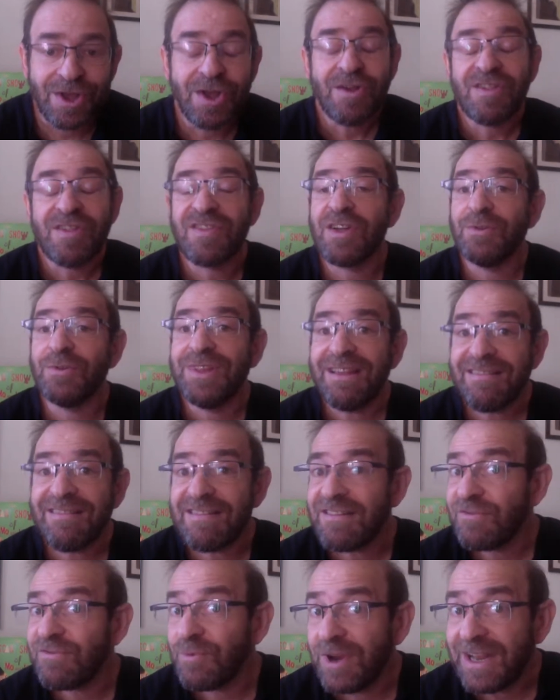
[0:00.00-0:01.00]
So this
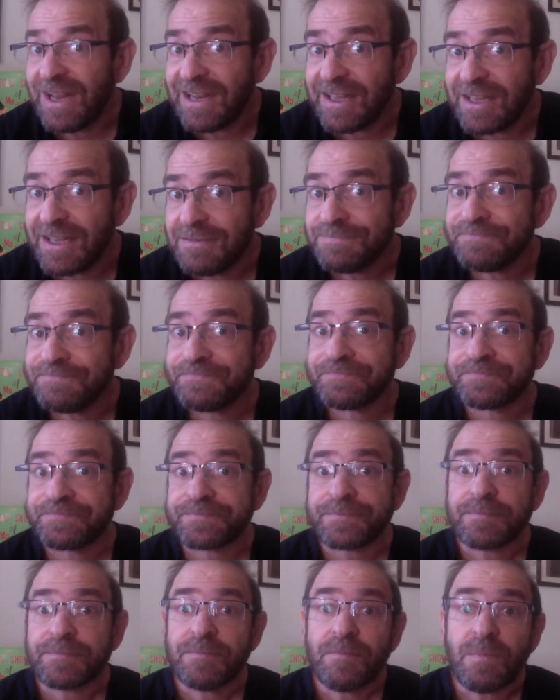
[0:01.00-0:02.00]
is really
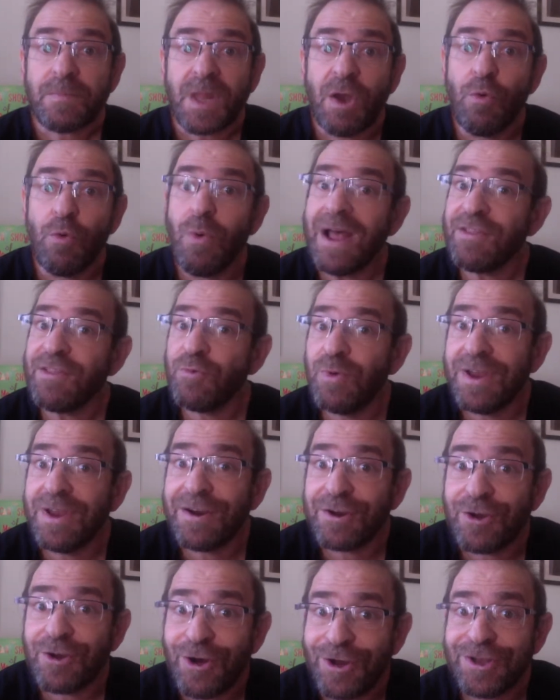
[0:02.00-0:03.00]
what we
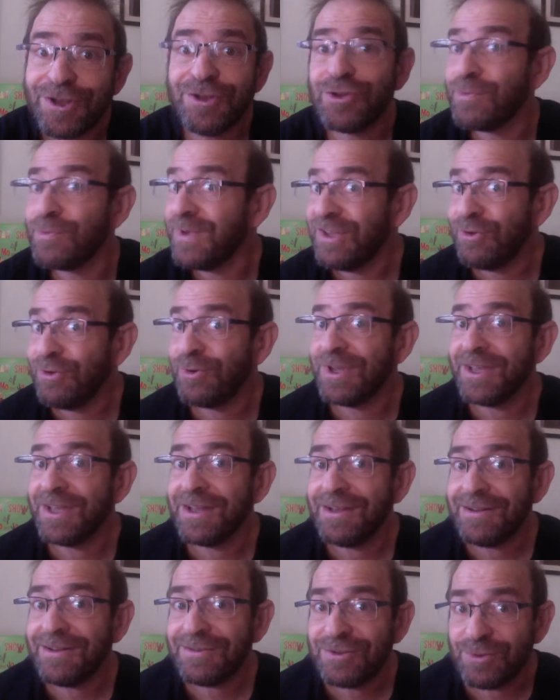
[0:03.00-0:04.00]
are going to be
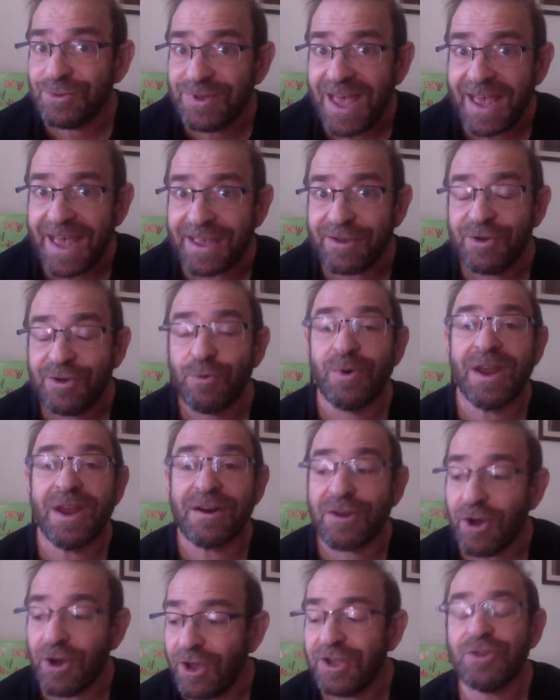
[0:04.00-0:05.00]
doing today. We are
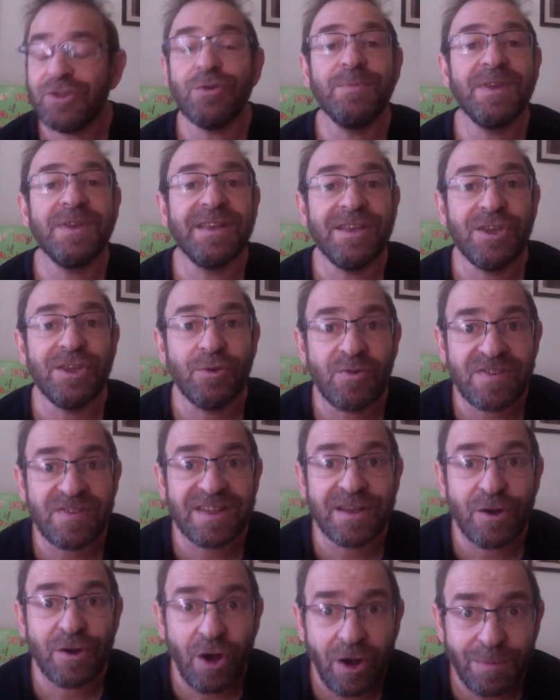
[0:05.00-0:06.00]
going to be
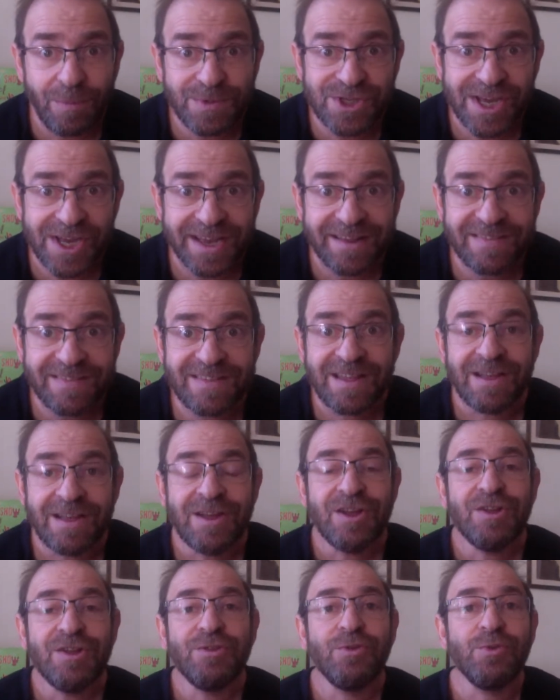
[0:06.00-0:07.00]
using objects
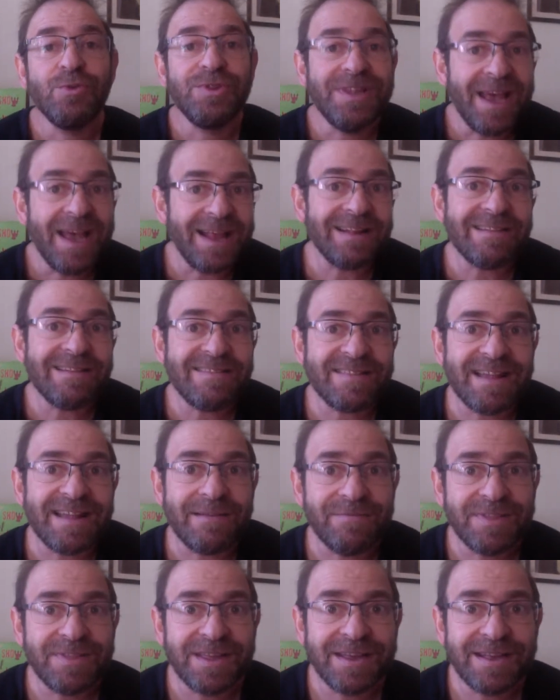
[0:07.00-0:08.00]
to tell
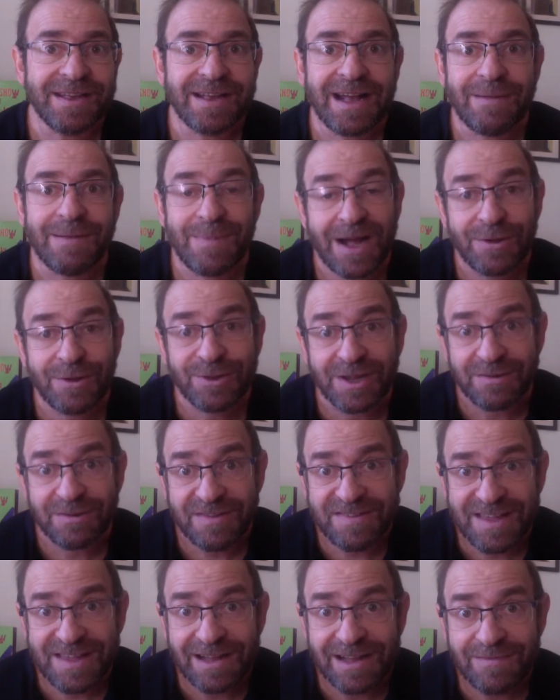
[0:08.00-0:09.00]
something about
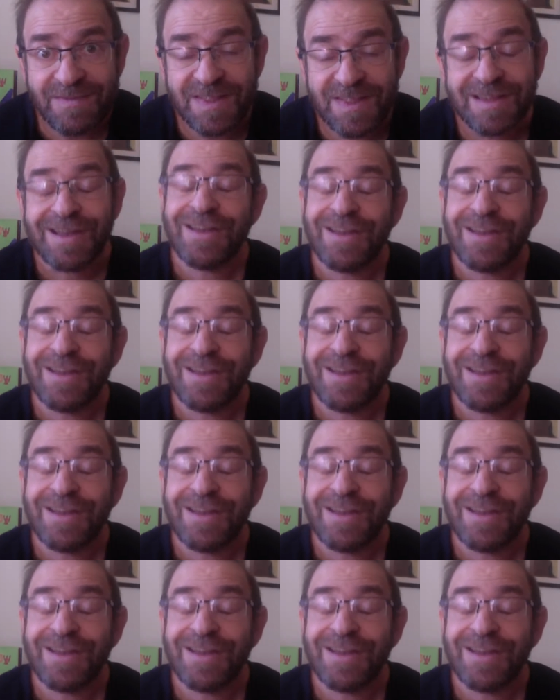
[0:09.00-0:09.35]
ourselves.